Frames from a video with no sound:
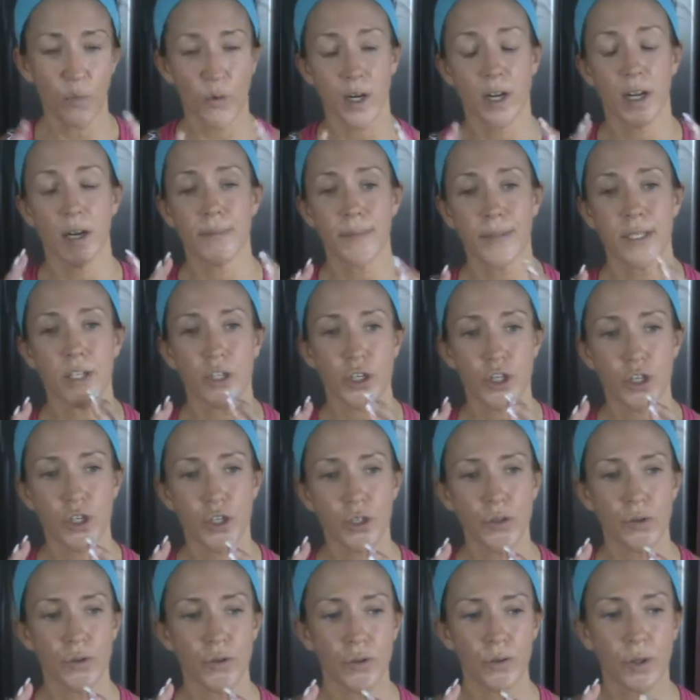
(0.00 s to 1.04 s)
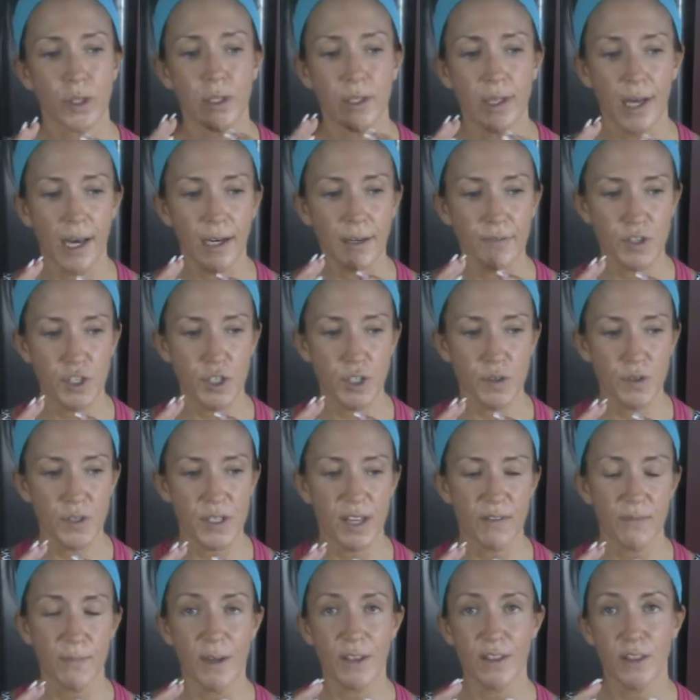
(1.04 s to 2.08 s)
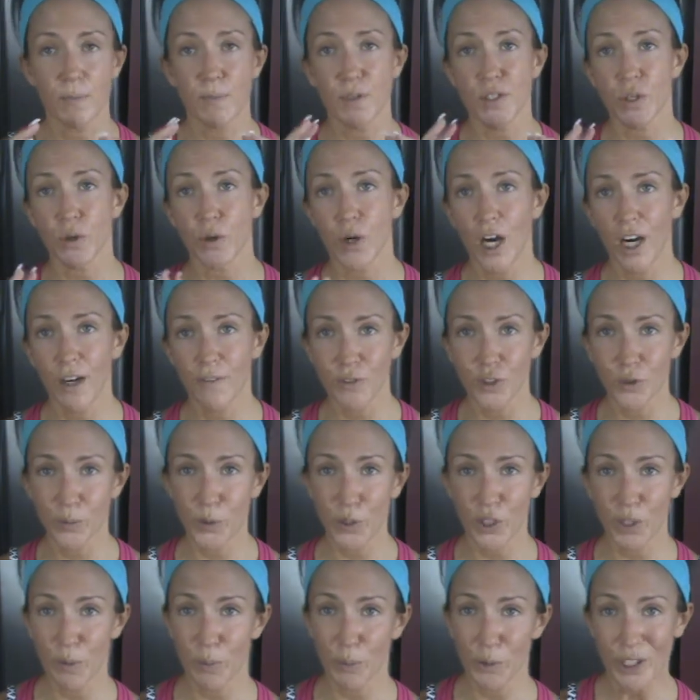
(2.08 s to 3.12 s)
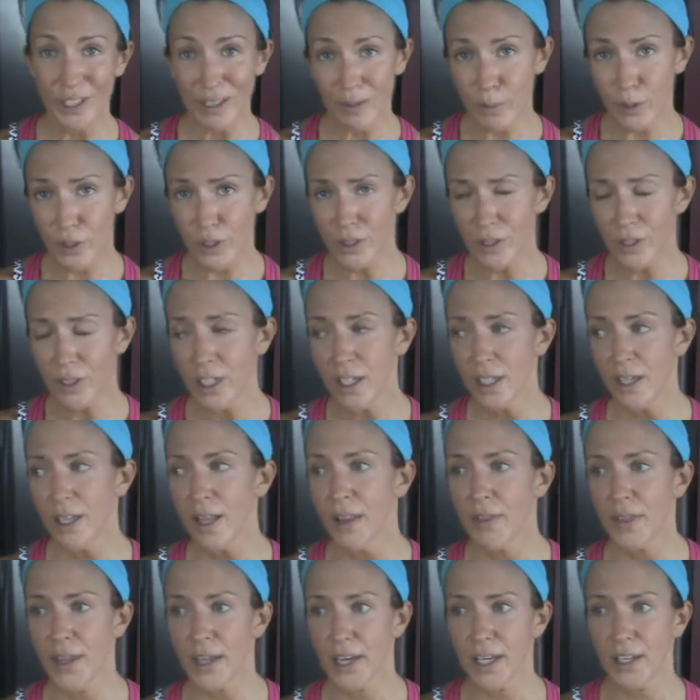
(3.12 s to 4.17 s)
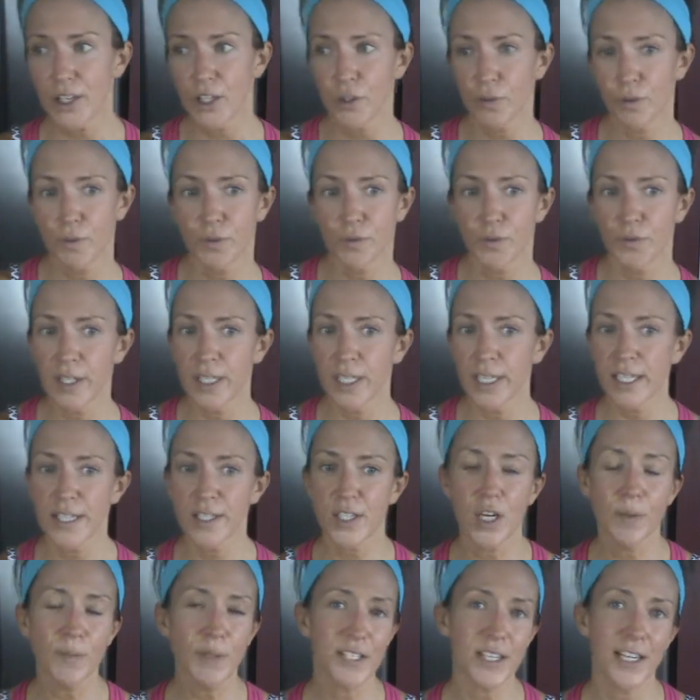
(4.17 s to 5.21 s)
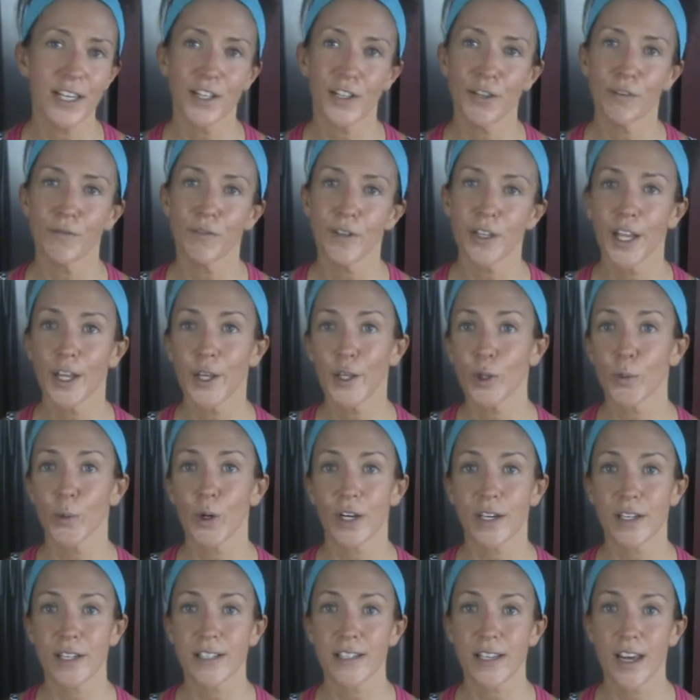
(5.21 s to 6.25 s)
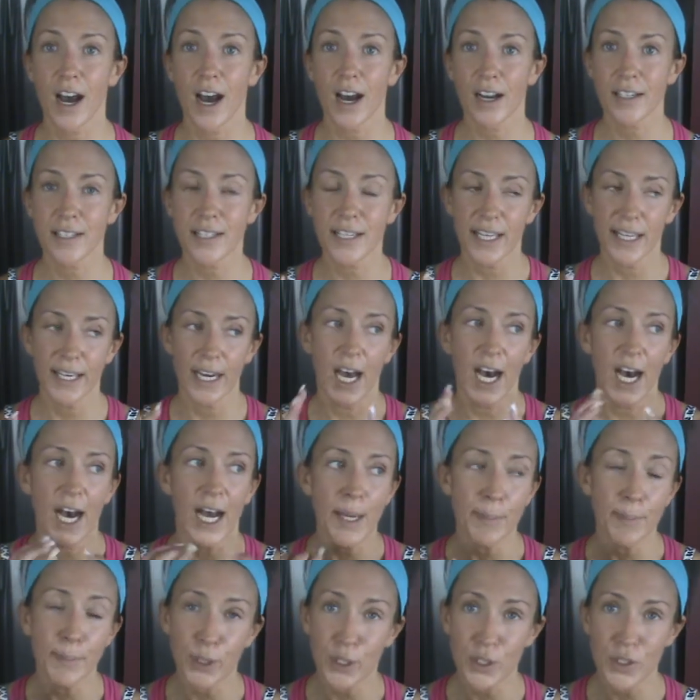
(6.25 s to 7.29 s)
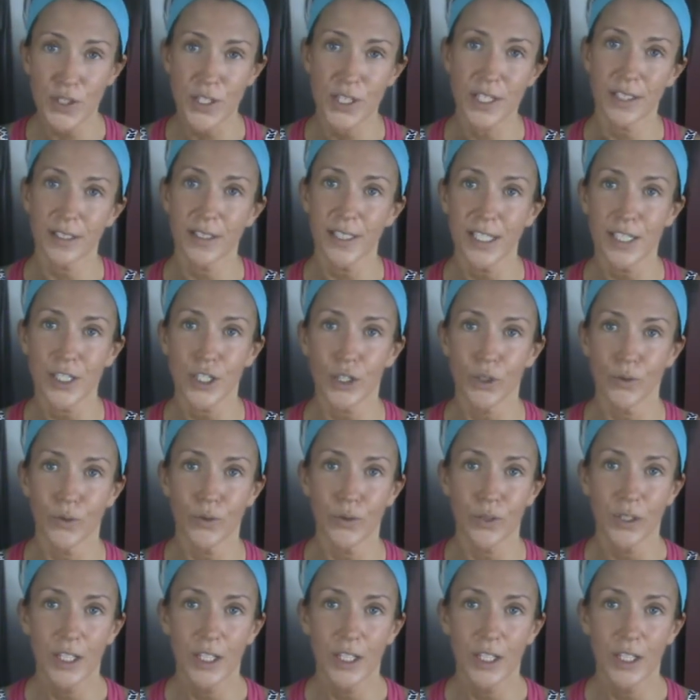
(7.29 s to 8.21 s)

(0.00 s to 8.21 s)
when I'm in a shoe. A lot of shoes, they've made them so comfortable and breathable that your feet, it's almost like you feel like you're wearing socks. And I personally don't